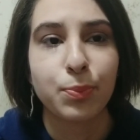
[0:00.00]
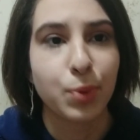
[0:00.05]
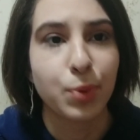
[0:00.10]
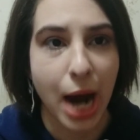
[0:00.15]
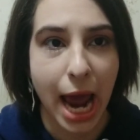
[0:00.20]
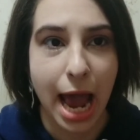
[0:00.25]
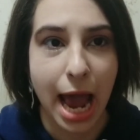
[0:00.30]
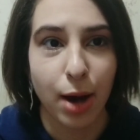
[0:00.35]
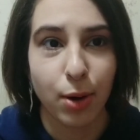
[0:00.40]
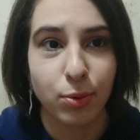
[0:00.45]

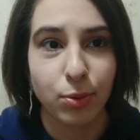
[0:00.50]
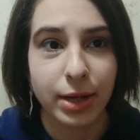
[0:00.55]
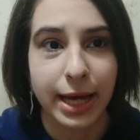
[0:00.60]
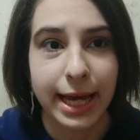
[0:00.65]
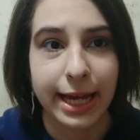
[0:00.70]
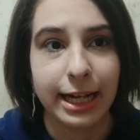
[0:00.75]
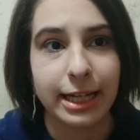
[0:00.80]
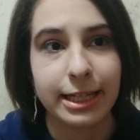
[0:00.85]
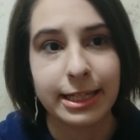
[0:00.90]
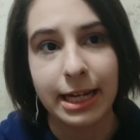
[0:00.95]
brown
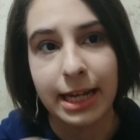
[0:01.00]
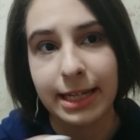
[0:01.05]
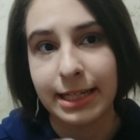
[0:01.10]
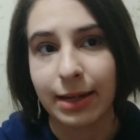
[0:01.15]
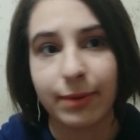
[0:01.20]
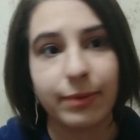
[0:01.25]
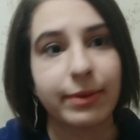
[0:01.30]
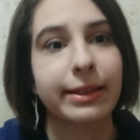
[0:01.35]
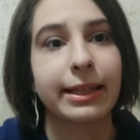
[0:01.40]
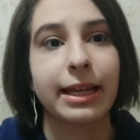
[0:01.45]
and it's not
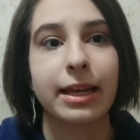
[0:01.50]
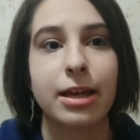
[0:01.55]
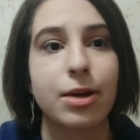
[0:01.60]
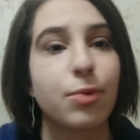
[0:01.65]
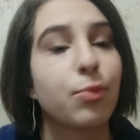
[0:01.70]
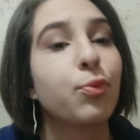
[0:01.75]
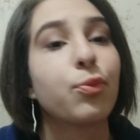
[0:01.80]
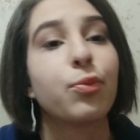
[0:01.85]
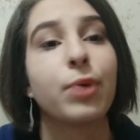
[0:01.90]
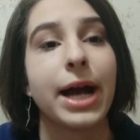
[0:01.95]
something they
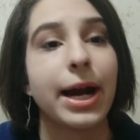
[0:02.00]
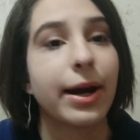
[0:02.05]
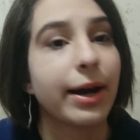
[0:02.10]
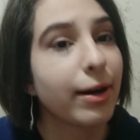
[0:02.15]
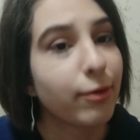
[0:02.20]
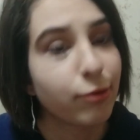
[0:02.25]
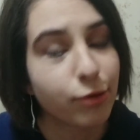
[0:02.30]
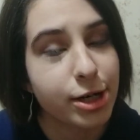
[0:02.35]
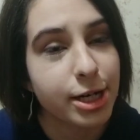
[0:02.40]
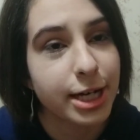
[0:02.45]
can wear
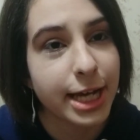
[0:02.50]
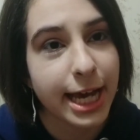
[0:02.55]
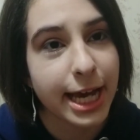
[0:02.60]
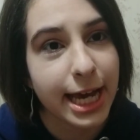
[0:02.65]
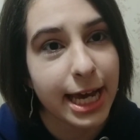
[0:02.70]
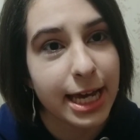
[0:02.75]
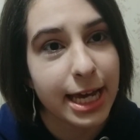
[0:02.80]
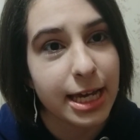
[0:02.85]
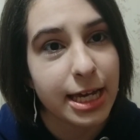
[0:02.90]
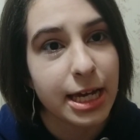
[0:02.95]
every
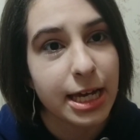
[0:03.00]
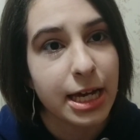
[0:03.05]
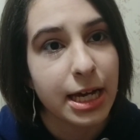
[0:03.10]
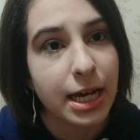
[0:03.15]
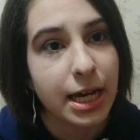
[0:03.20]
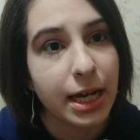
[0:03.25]
day,